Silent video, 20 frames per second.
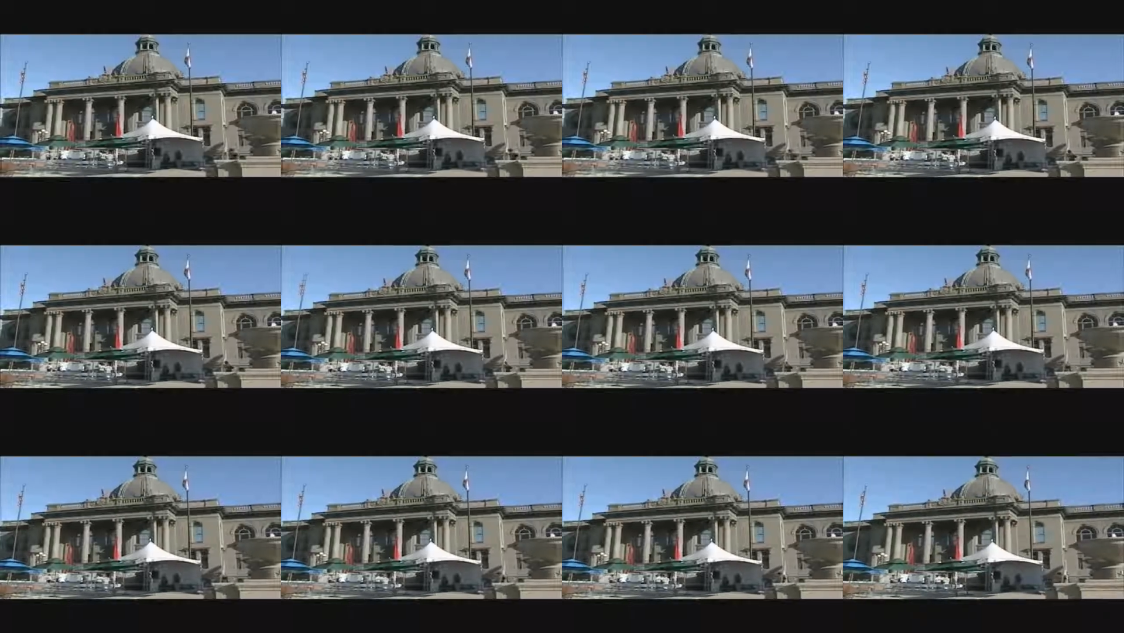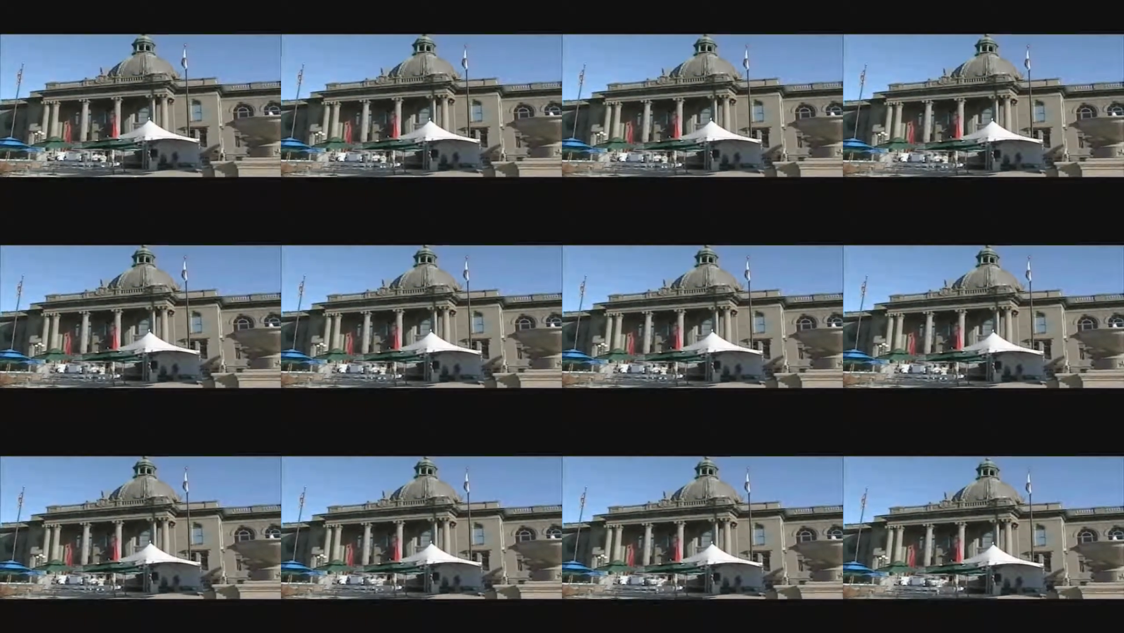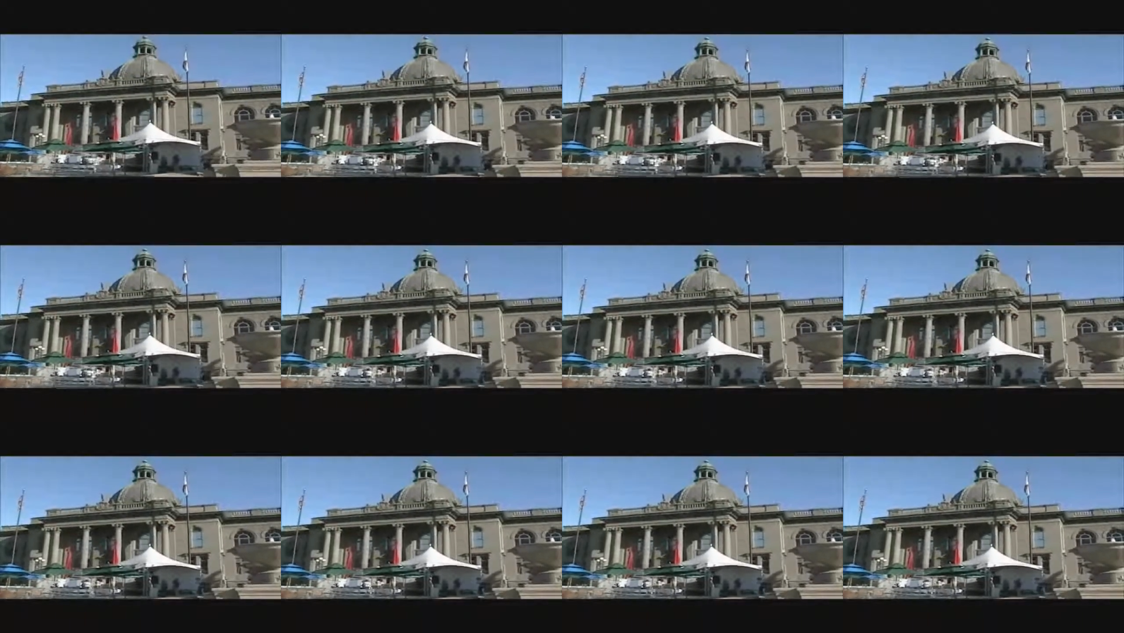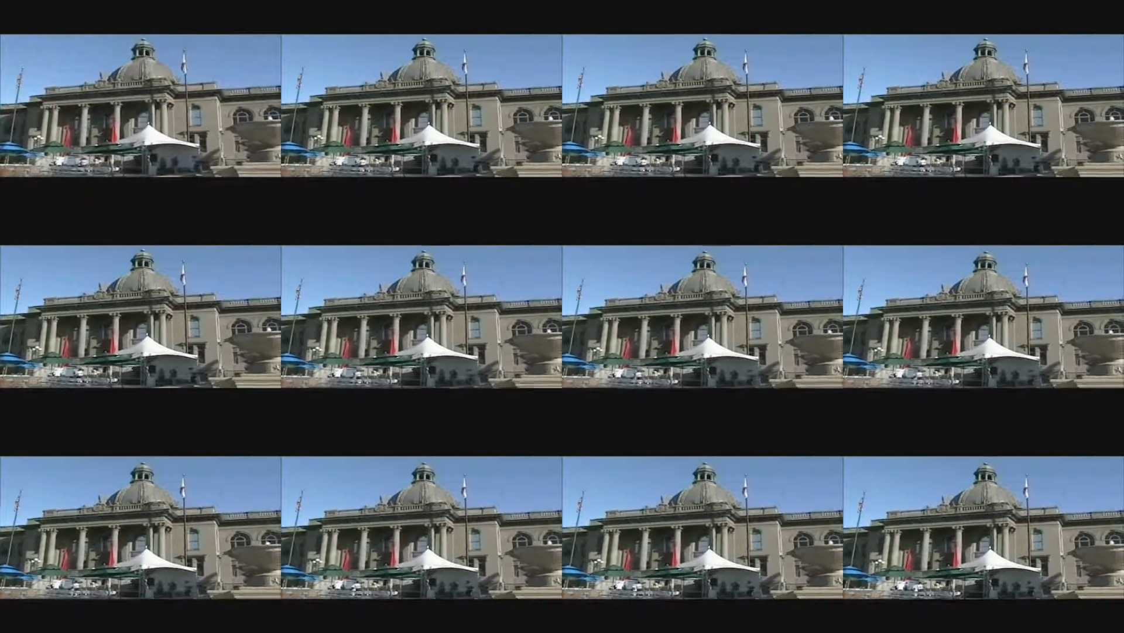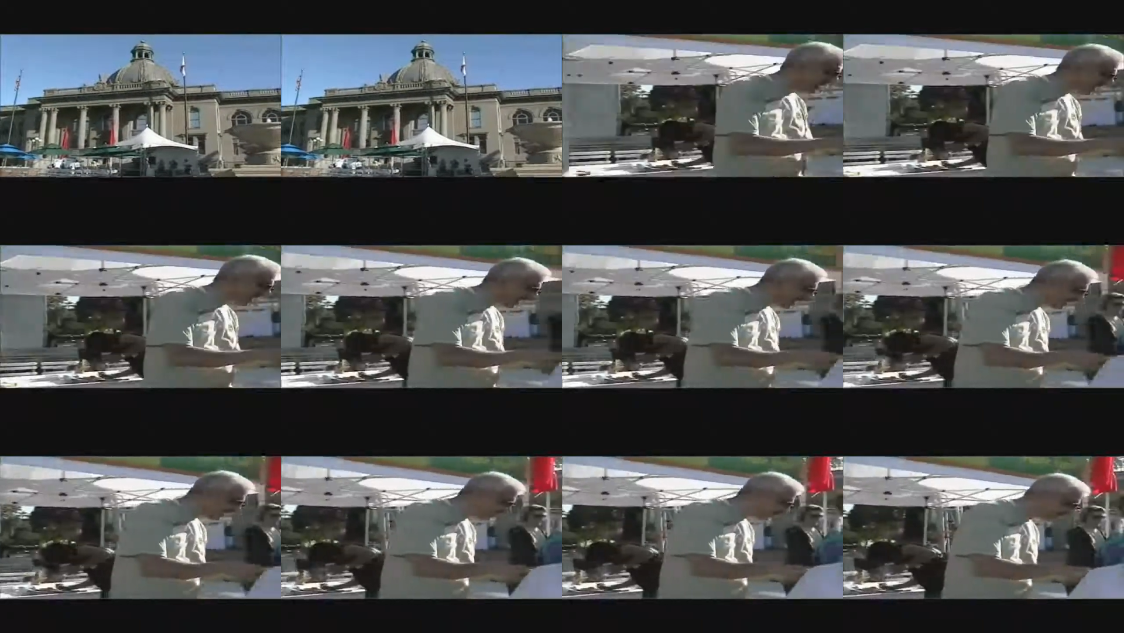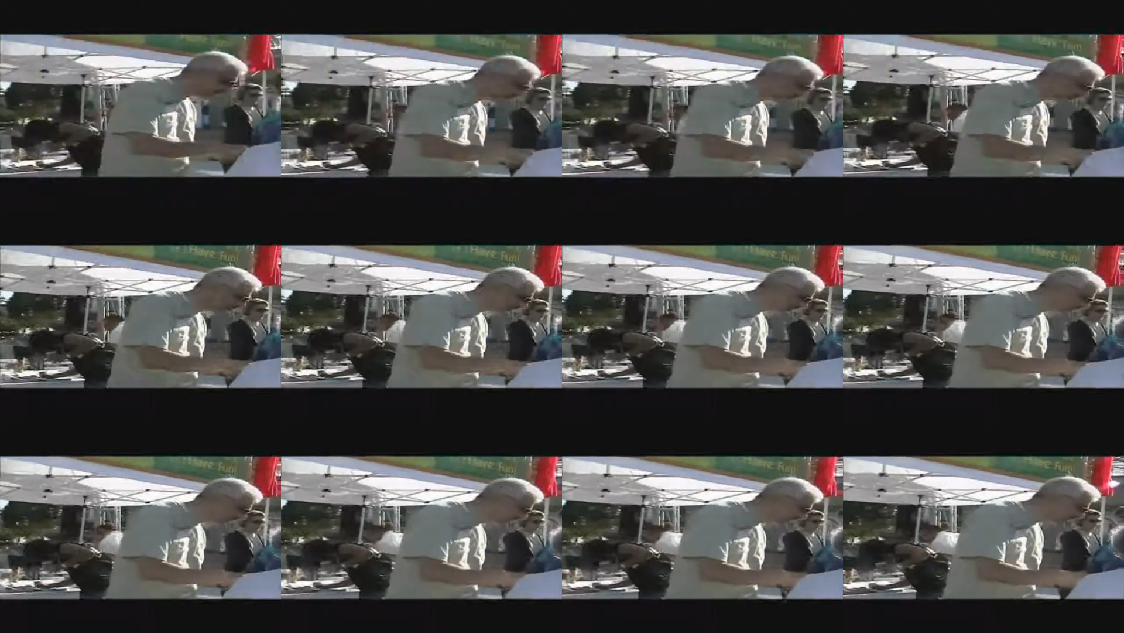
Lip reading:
[unreadable: no face in view]